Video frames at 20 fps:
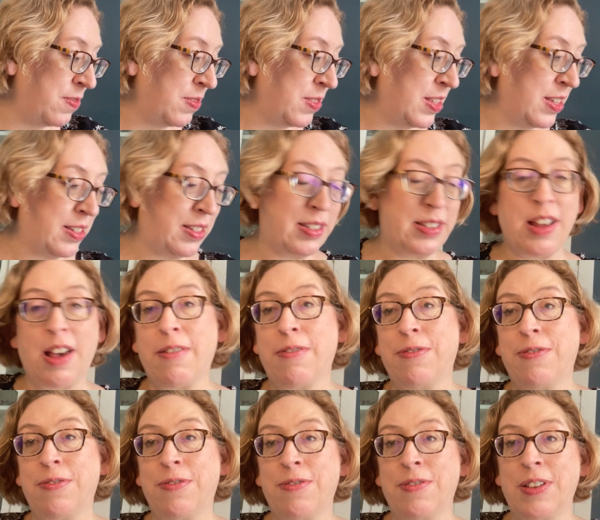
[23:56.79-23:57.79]
the
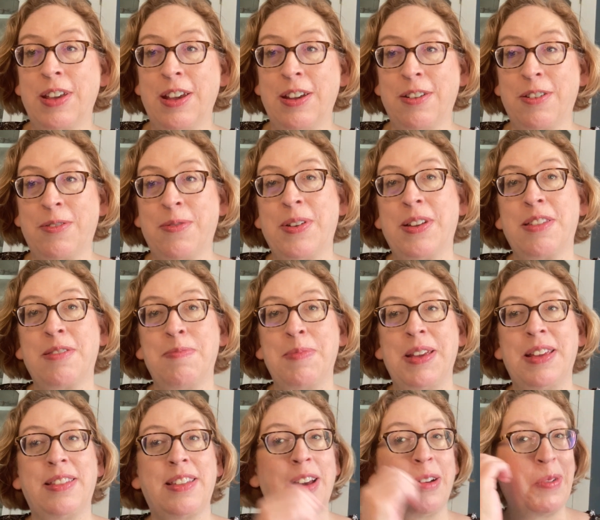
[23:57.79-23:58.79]
stuff here with
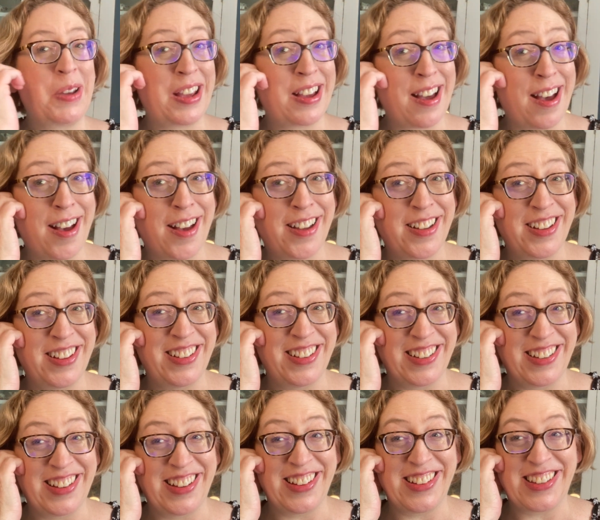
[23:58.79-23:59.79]
me that we got
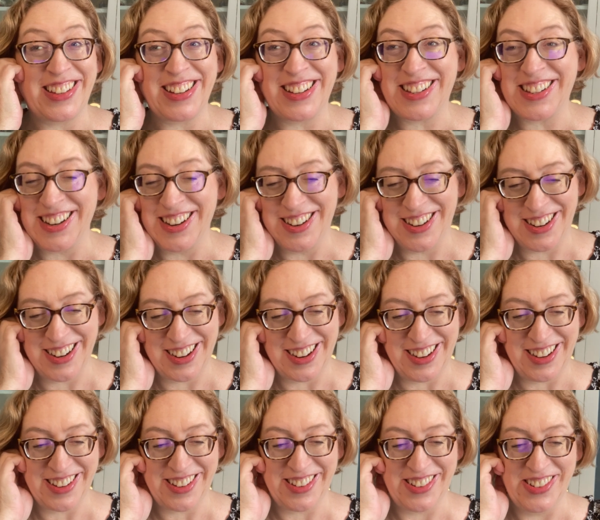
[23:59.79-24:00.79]
because it's in
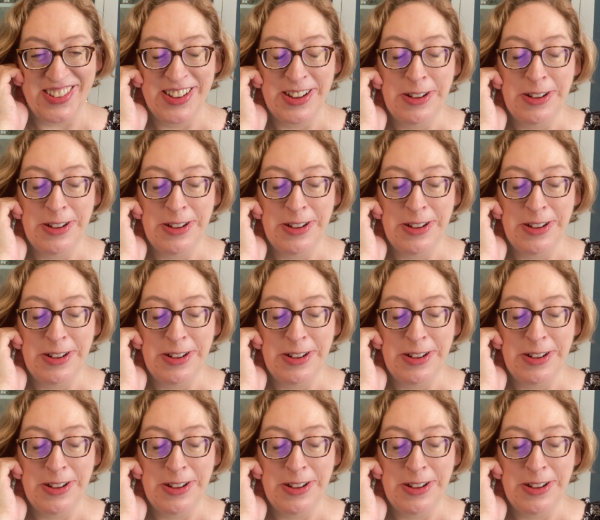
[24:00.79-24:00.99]
Chicago,